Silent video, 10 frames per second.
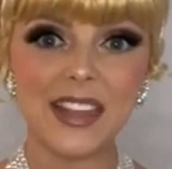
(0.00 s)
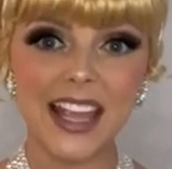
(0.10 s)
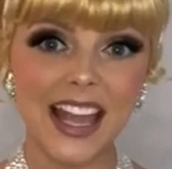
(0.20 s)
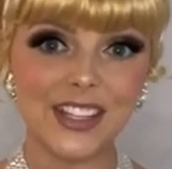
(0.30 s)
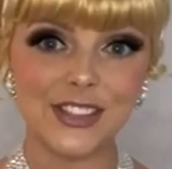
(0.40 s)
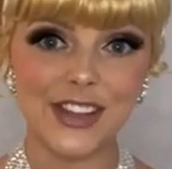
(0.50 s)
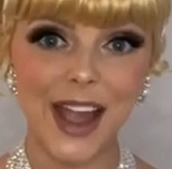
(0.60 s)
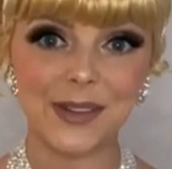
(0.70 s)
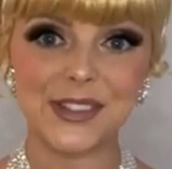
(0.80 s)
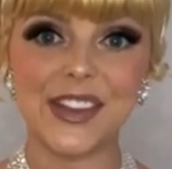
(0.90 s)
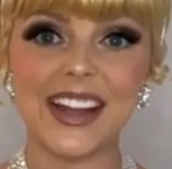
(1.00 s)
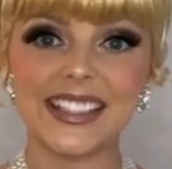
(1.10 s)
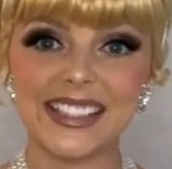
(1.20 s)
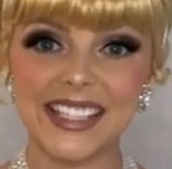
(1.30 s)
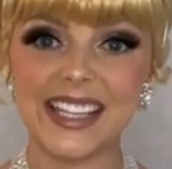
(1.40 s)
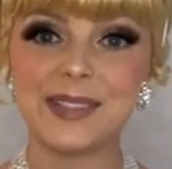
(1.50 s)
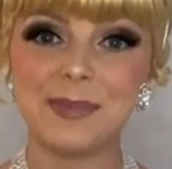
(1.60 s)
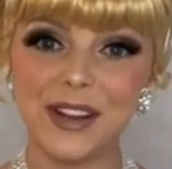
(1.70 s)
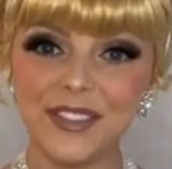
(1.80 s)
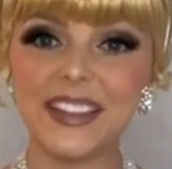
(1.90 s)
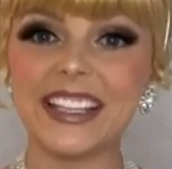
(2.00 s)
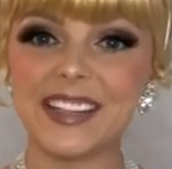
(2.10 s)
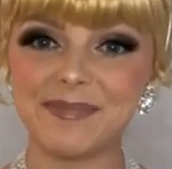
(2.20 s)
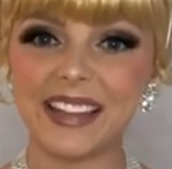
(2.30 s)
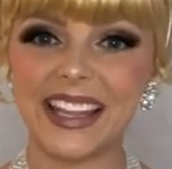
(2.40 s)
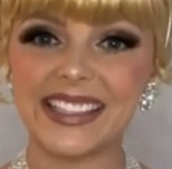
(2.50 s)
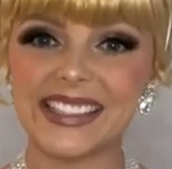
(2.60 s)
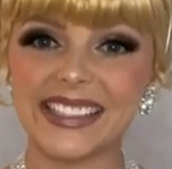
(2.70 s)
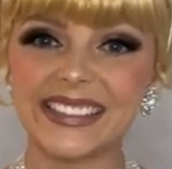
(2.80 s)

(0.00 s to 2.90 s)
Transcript: the edge down so that it stays perfectly in place.